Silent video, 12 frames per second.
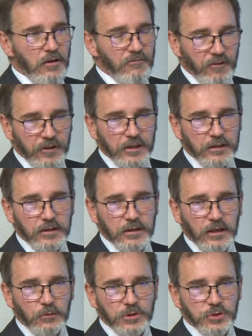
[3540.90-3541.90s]
funded
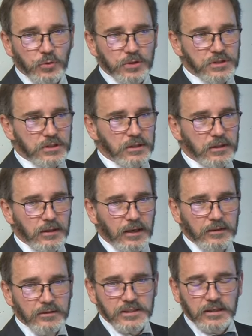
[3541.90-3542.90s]
and resourced
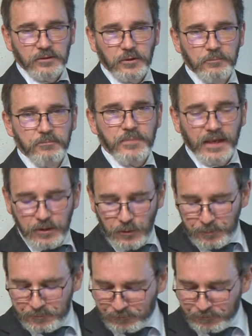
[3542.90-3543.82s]
at the center. Thank you.